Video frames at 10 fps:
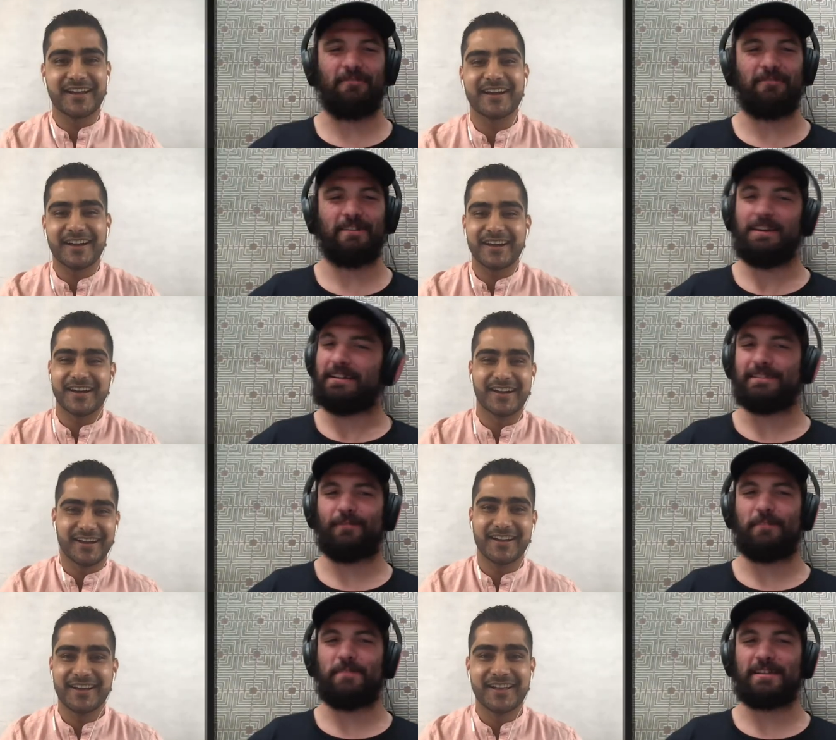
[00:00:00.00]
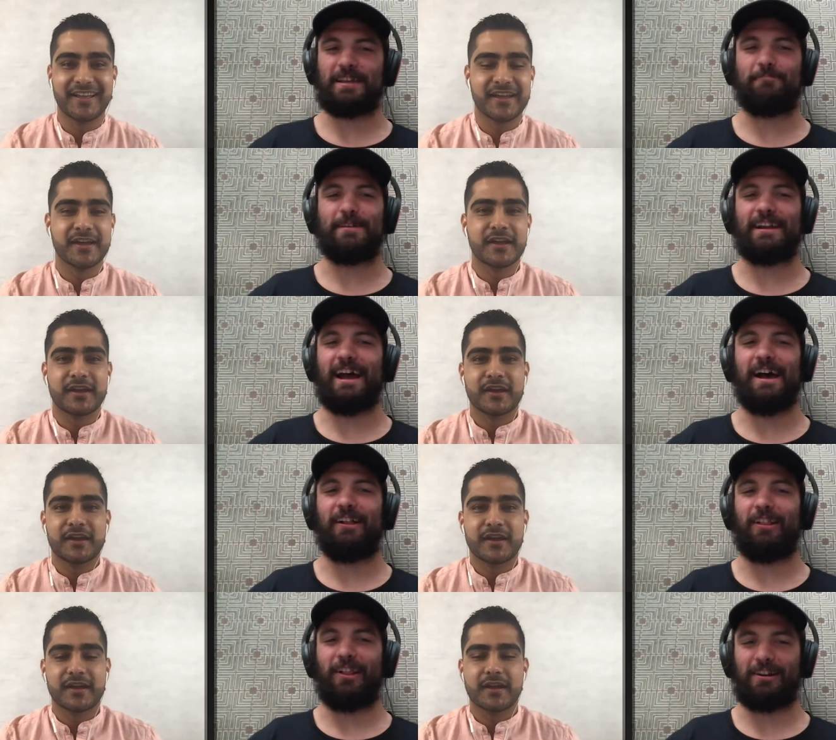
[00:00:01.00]
Speaker 1: if I miss, I'd be in a hell
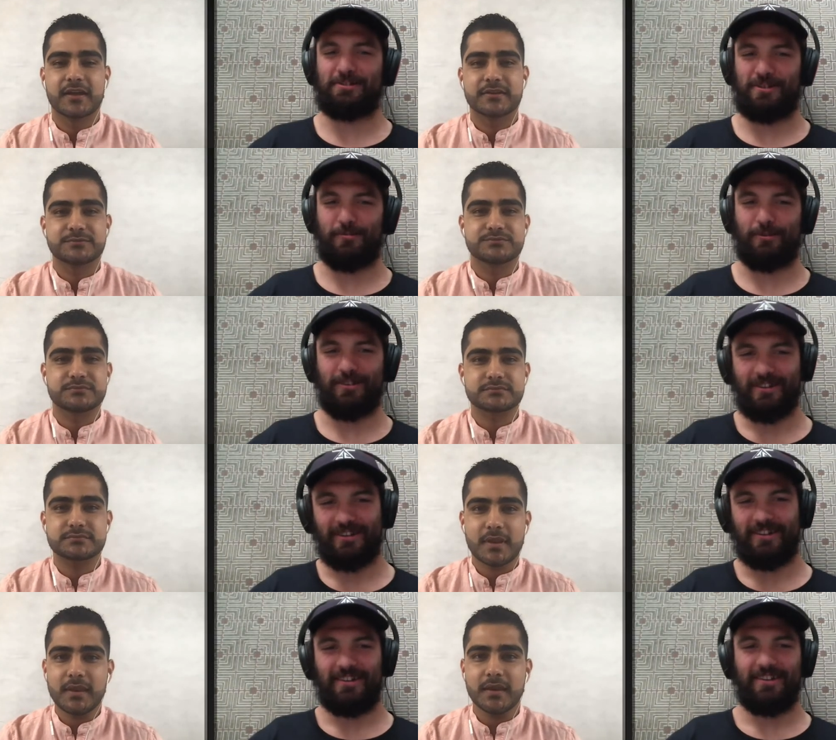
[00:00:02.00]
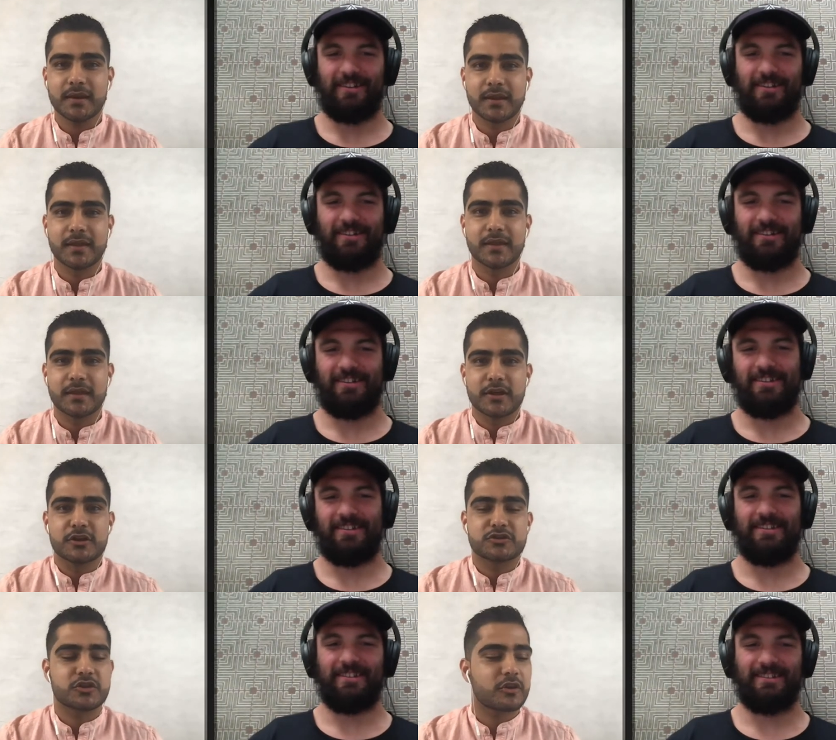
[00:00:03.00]
of a lot of trouble.
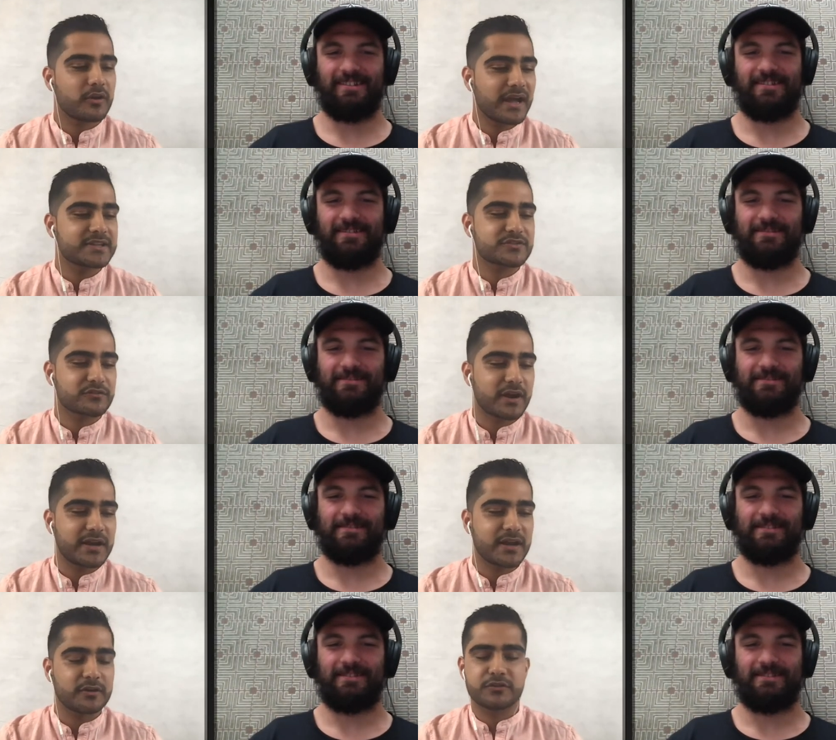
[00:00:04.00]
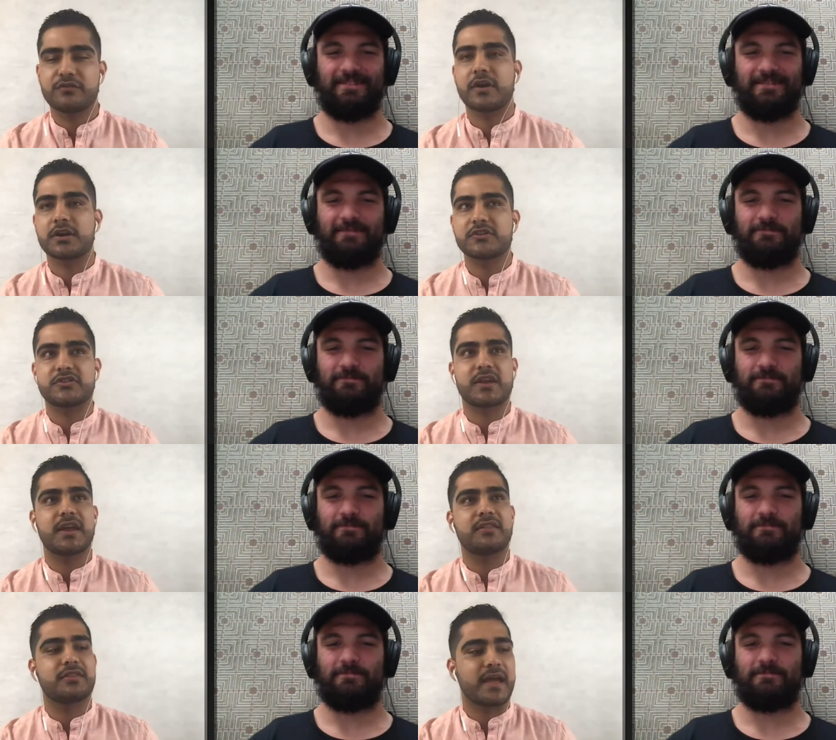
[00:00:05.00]
Speaker 2: So as of right now, it's fair to
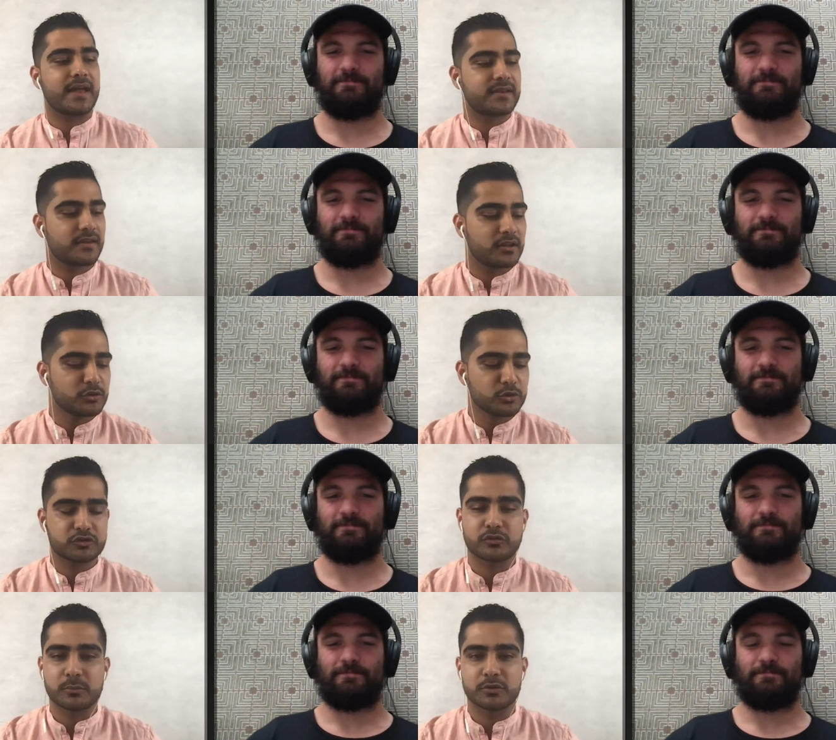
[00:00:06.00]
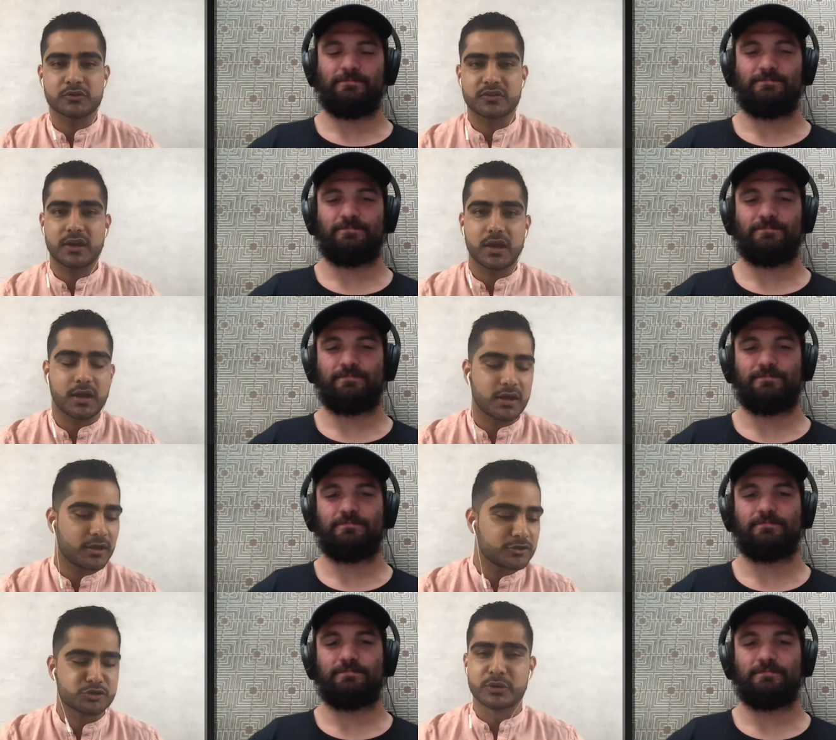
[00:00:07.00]
say that Lucas Rumball's
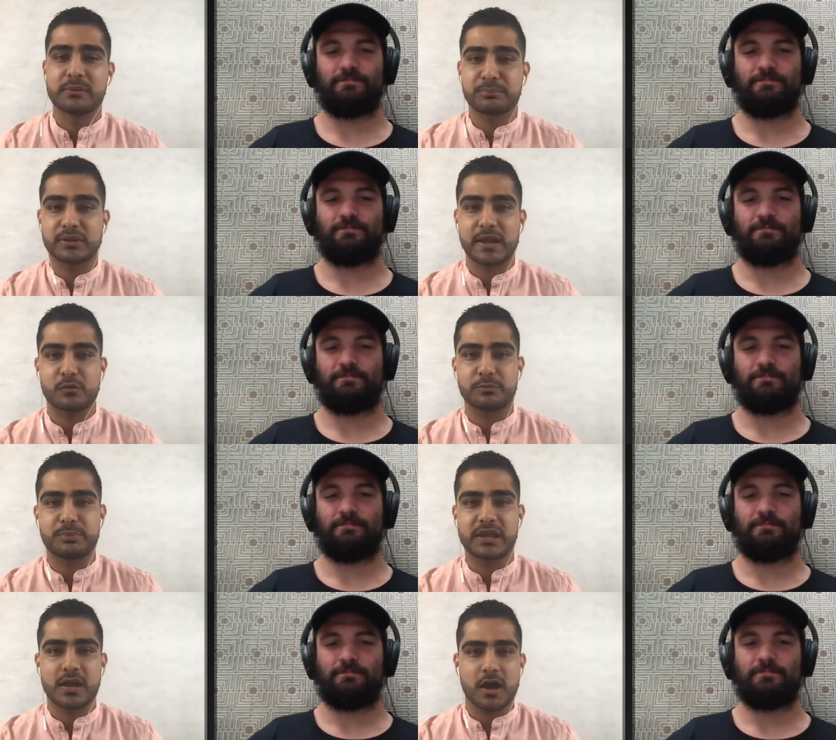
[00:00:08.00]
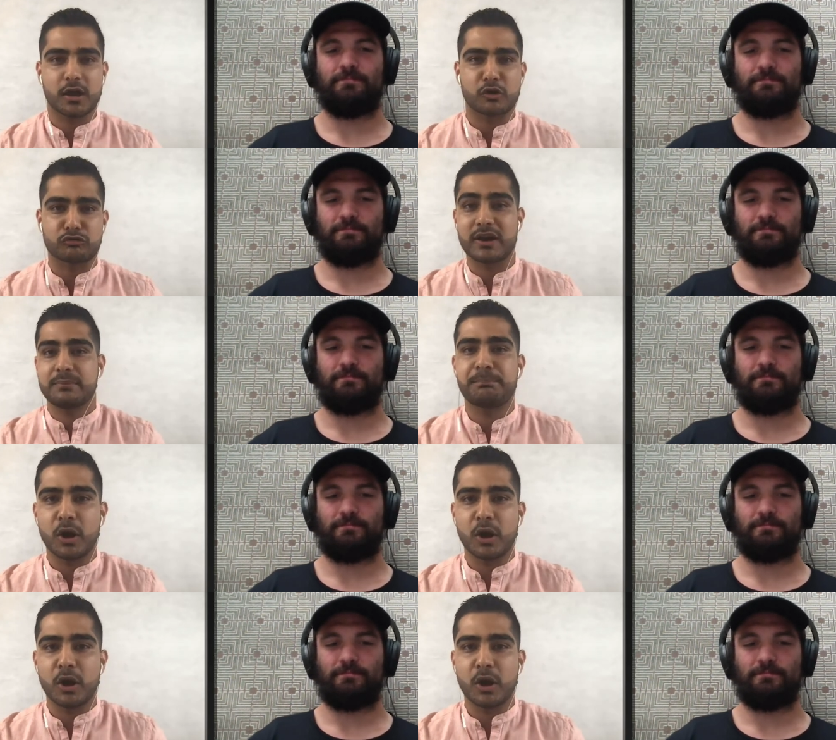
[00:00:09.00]
uh, dream play would be a great